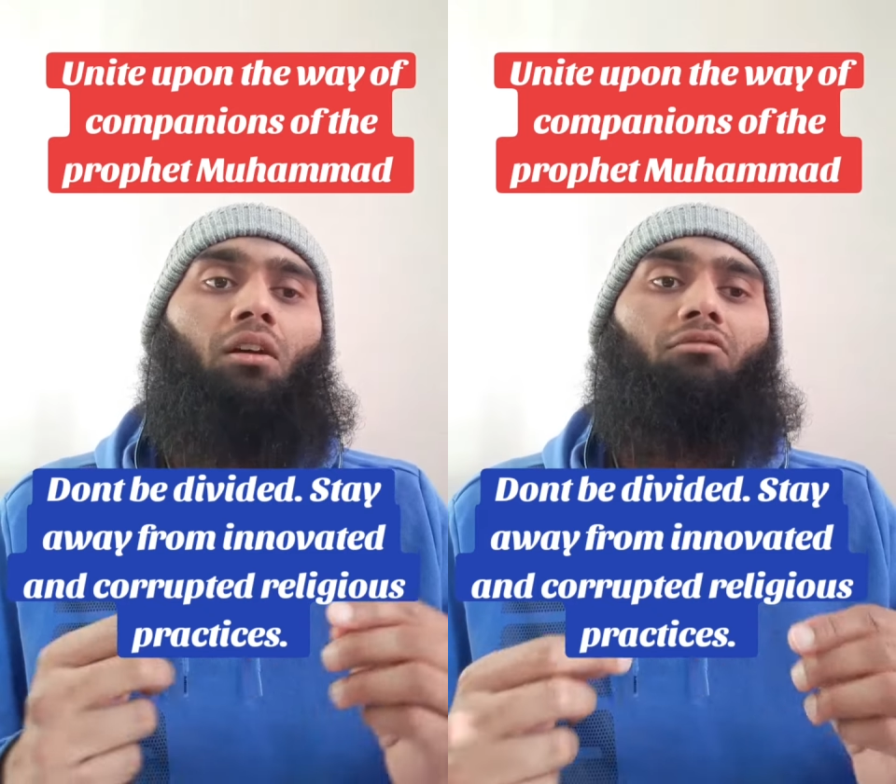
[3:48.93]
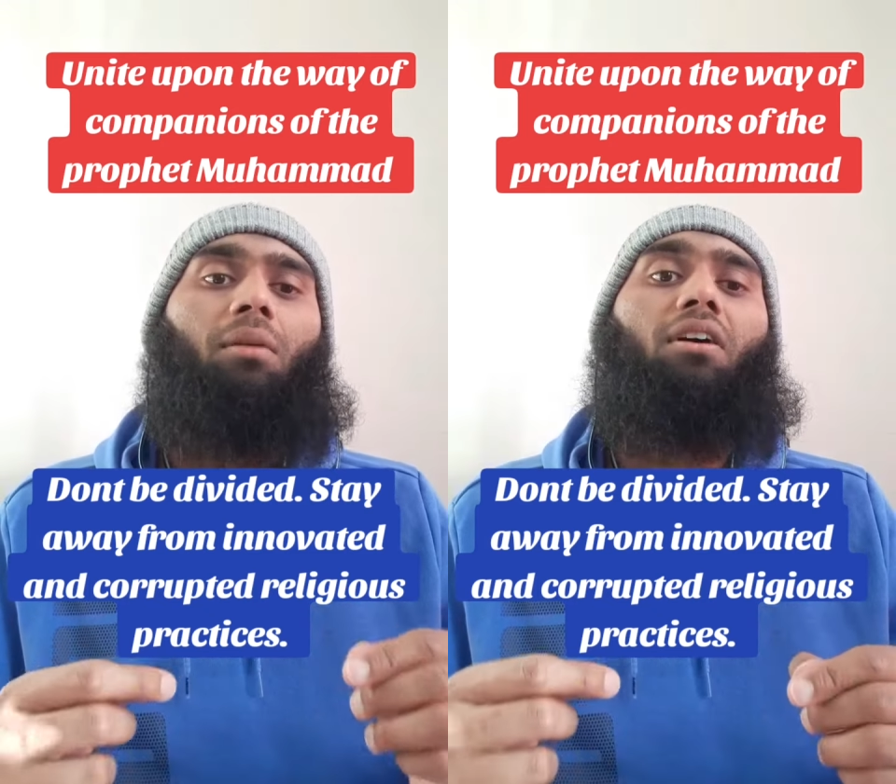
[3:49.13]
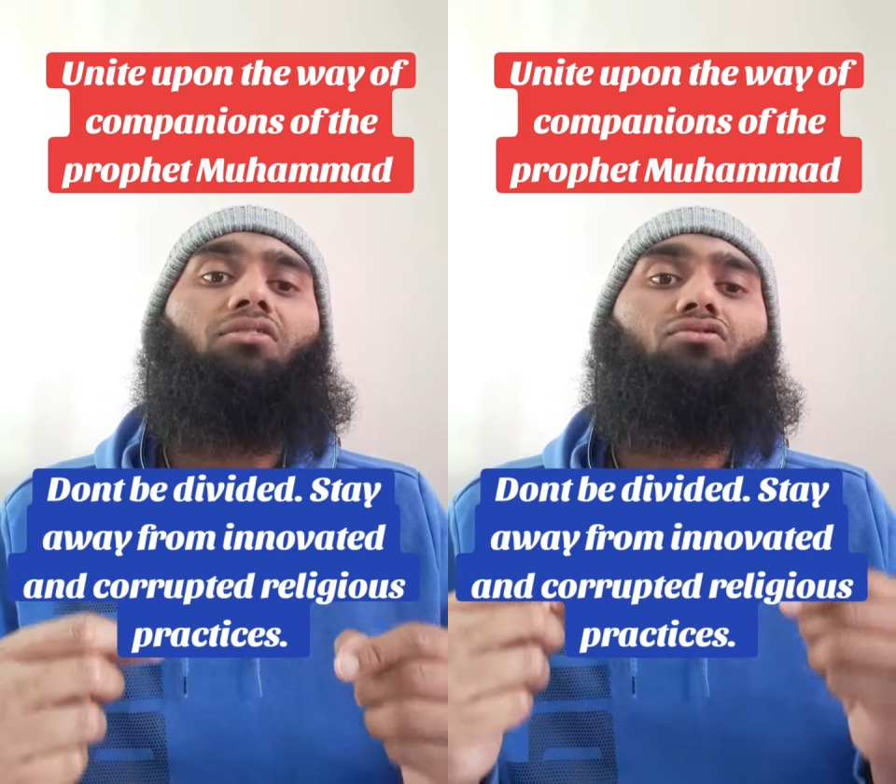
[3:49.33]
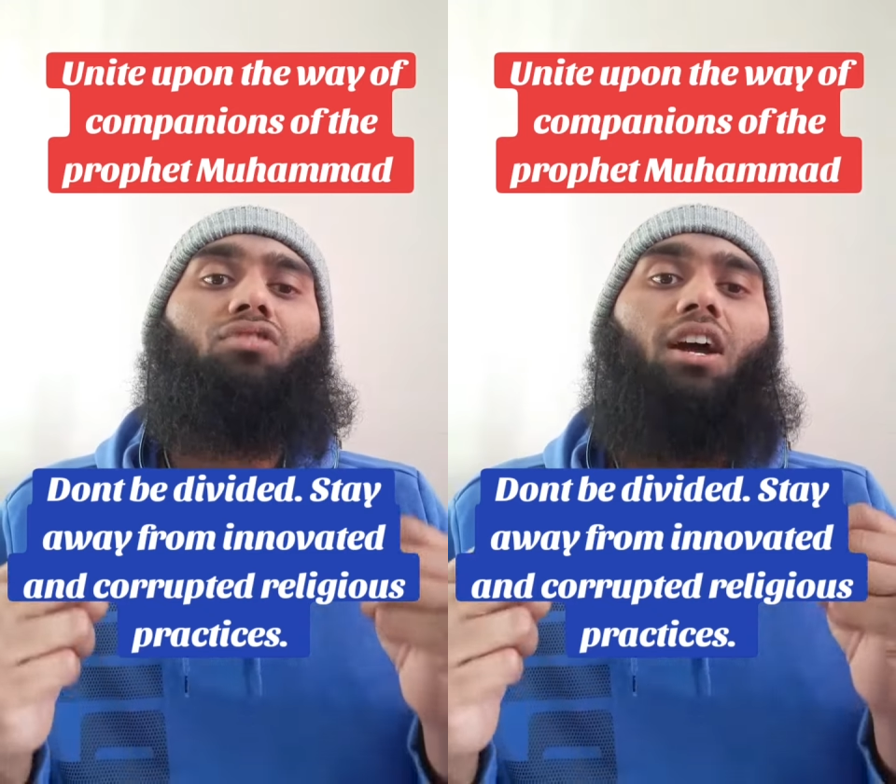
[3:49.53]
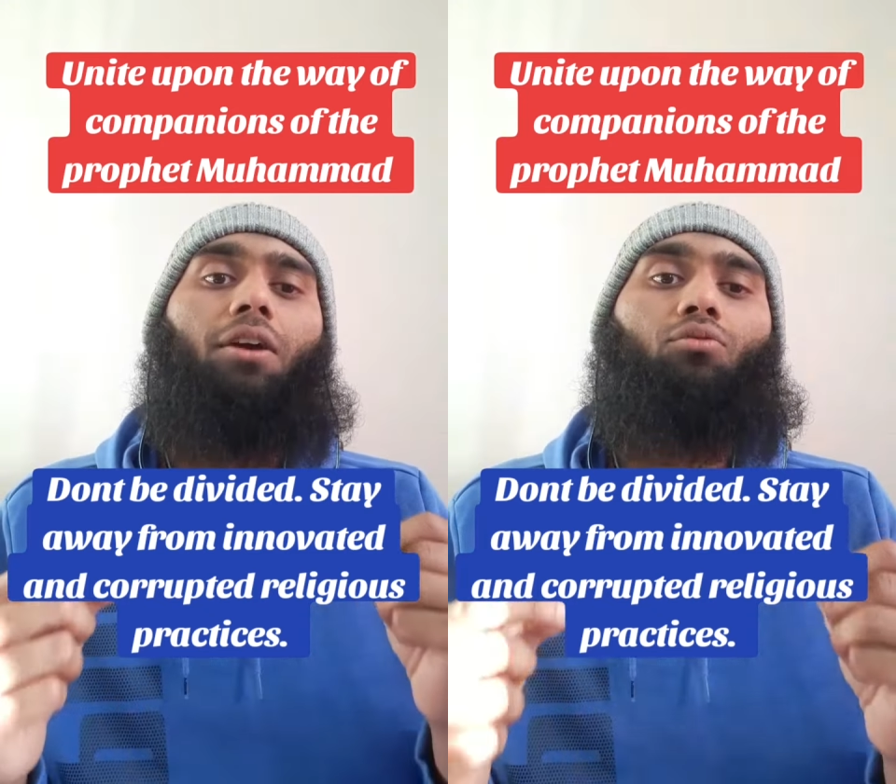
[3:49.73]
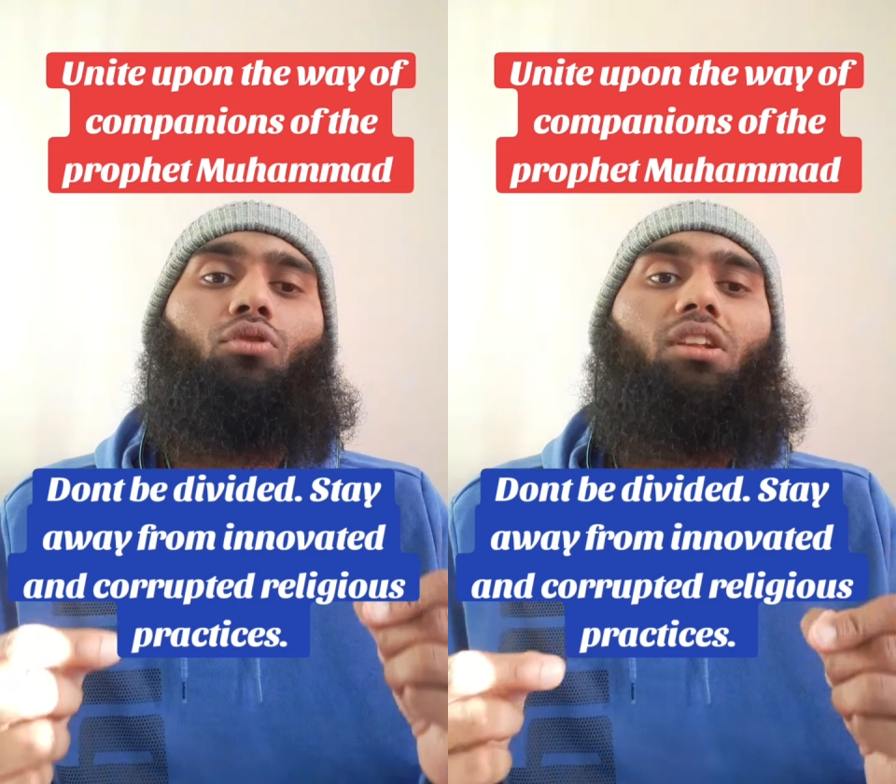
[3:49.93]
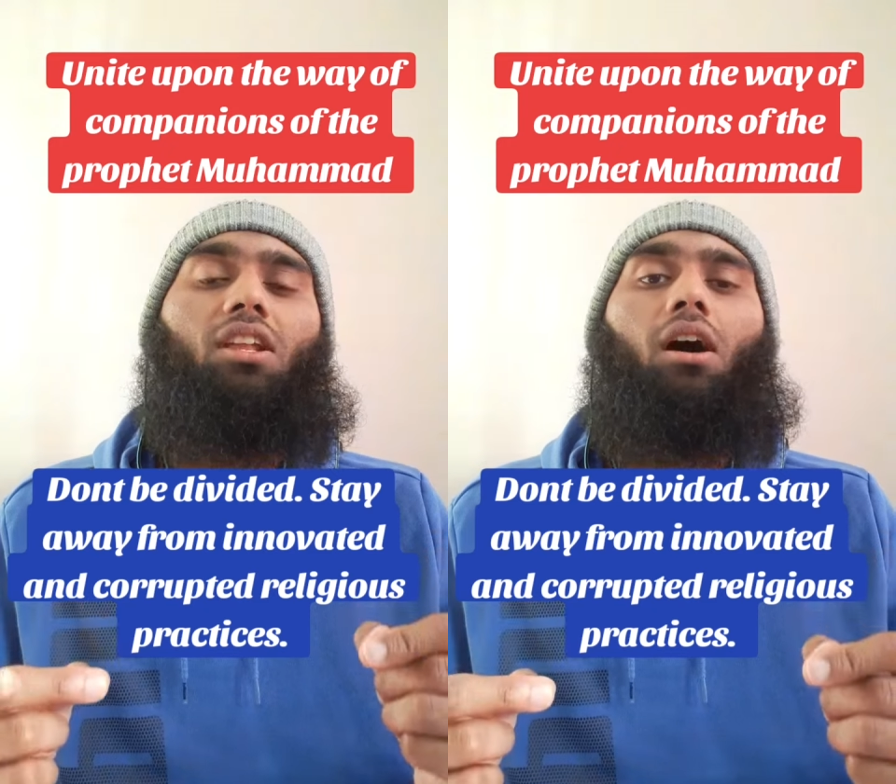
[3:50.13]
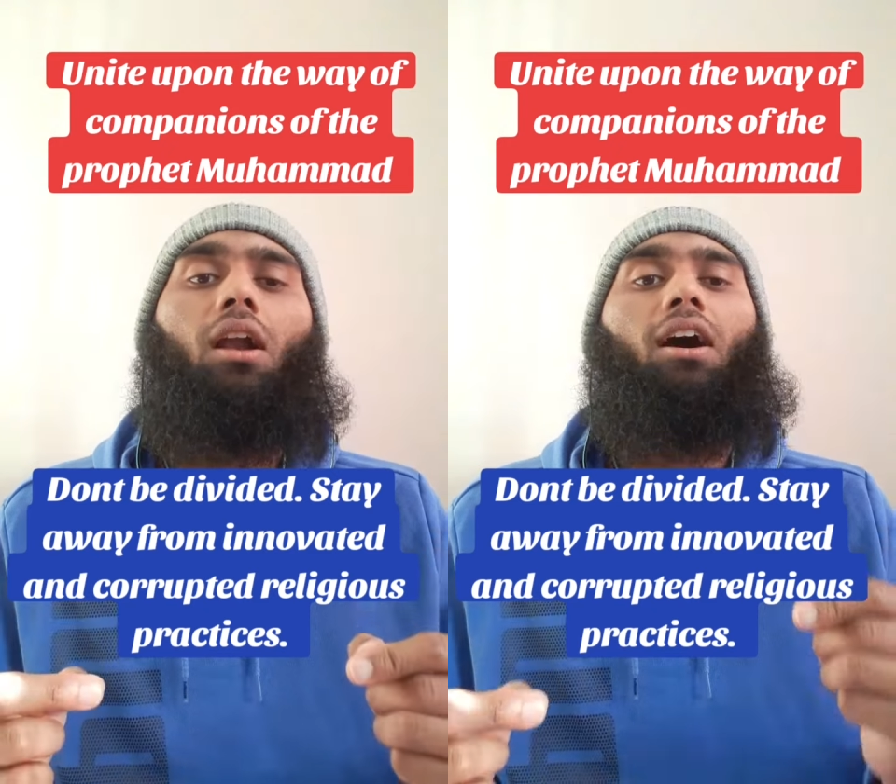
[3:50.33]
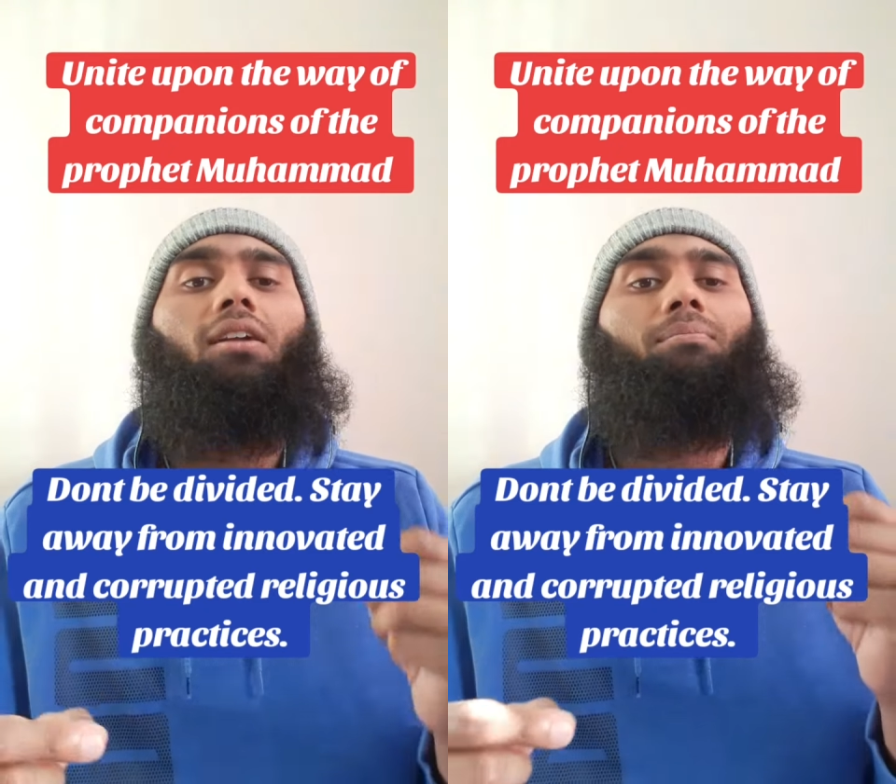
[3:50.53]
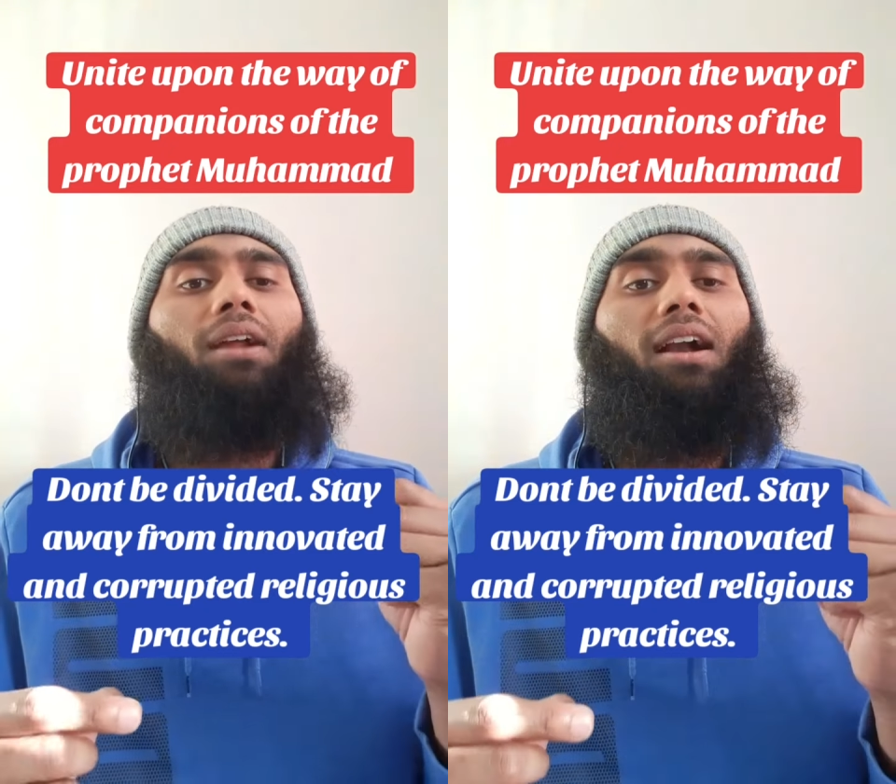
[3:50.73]
We must strive to learn
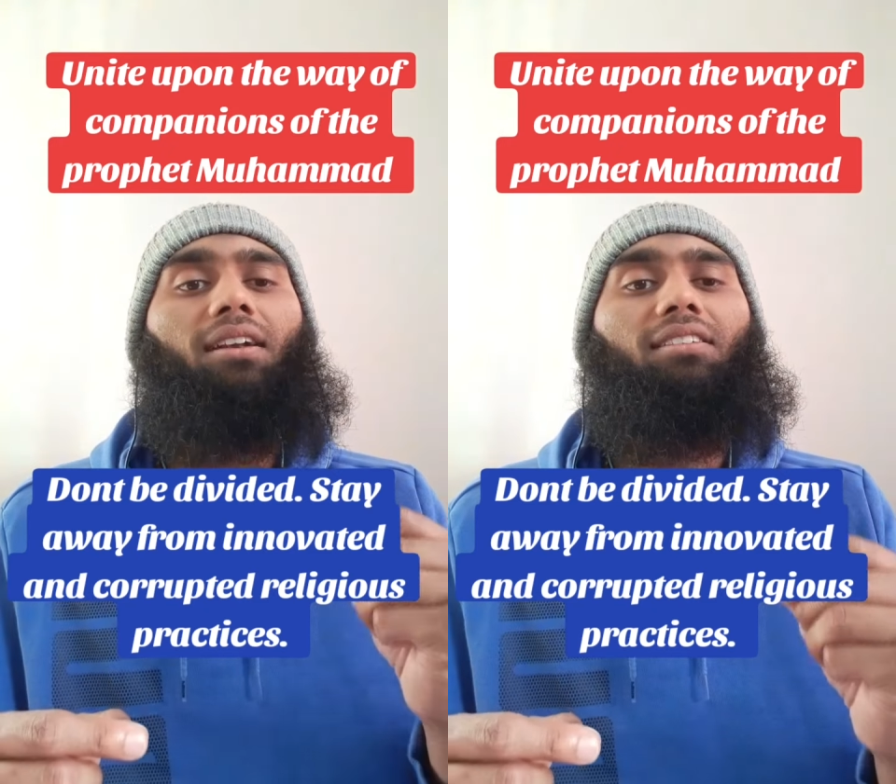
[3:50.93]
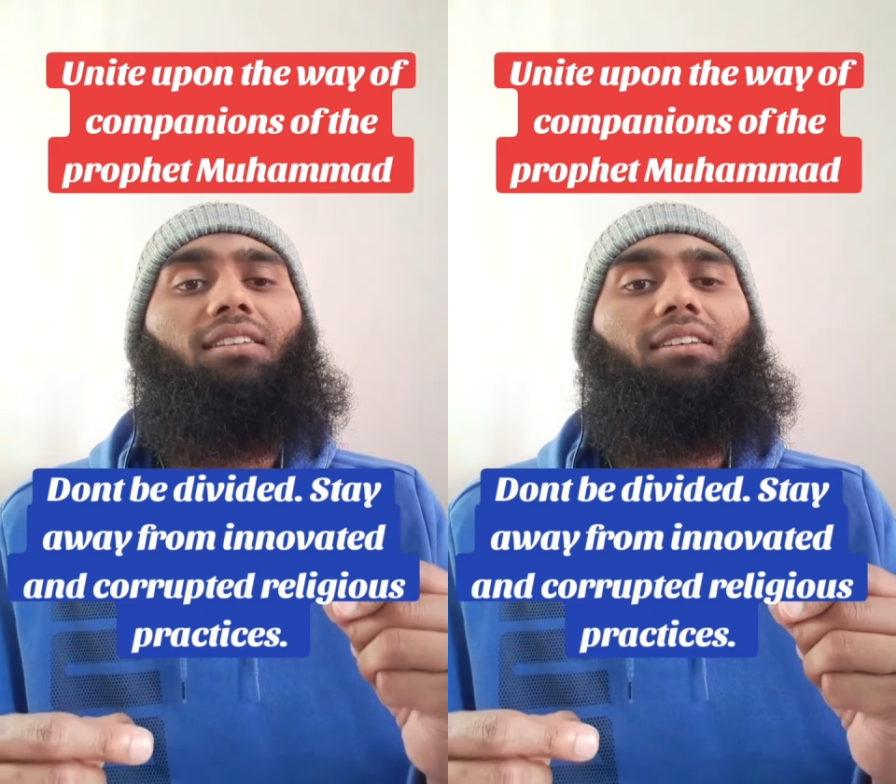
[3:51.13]
and practice